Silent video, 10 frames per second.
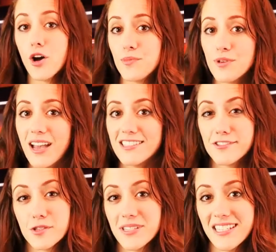Hope you guys
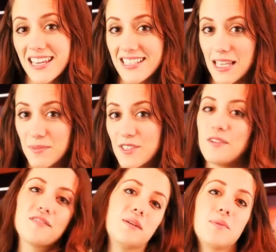enjoyed today's
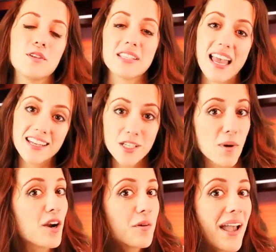episode of Impulse, and
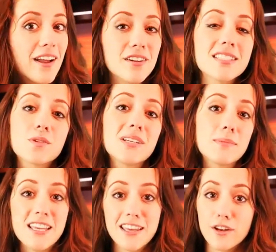tomorrow Aaron is going
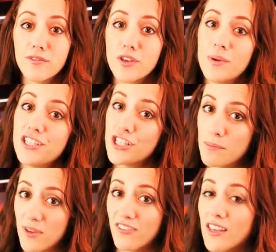to be interviewing
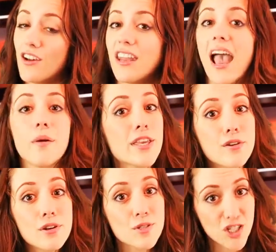Jim Bickey on How He
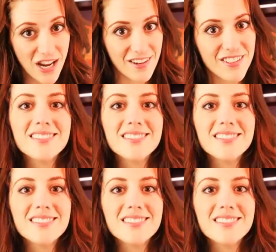Grew His channel.